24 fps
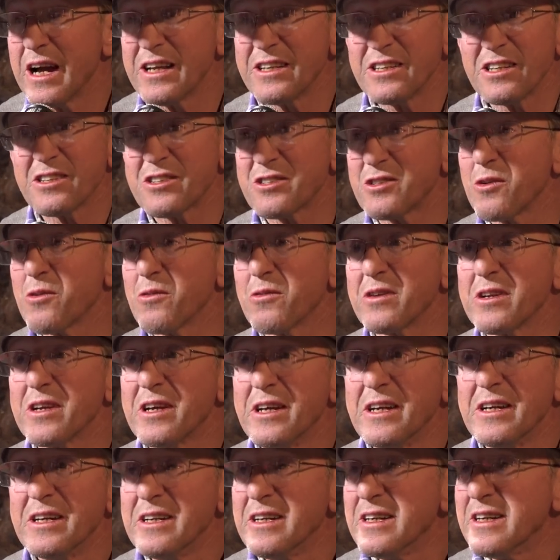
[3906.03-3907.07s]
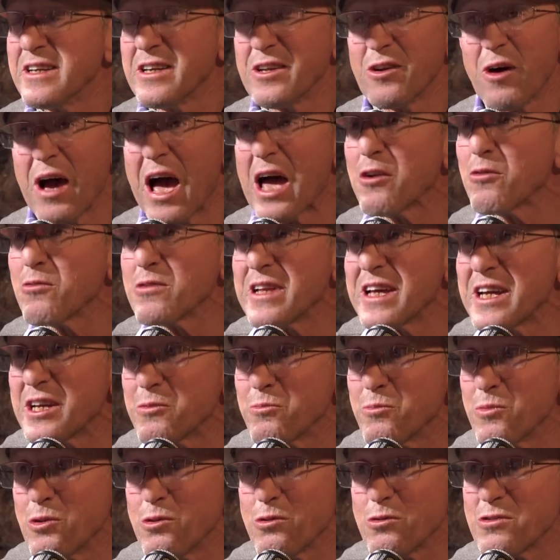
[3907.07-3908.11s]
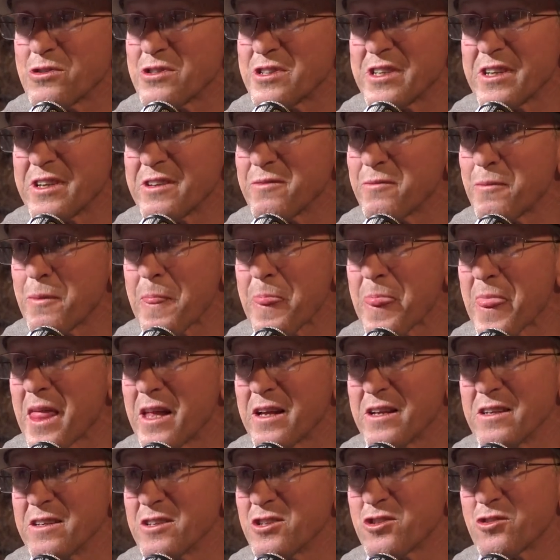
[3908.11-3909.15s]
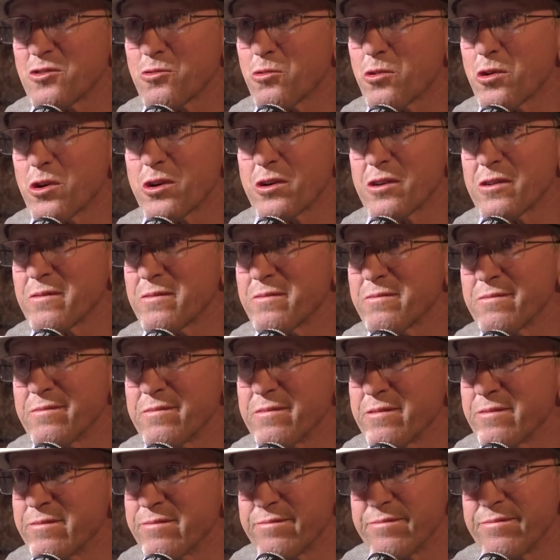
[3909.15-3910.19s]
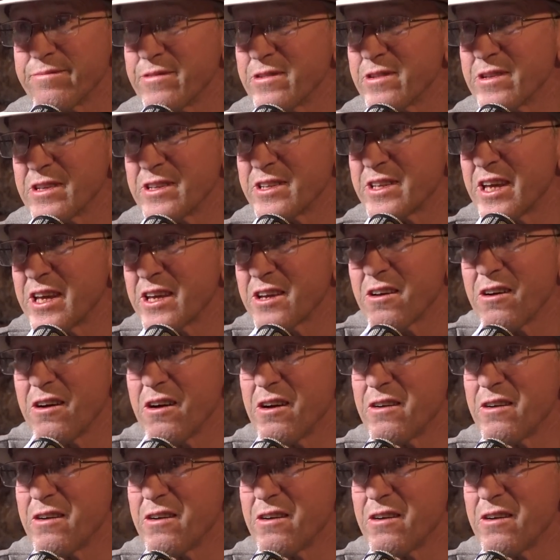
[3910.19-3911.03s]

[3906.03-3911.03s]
I just don't, you know, I don't like bulls that squirt, take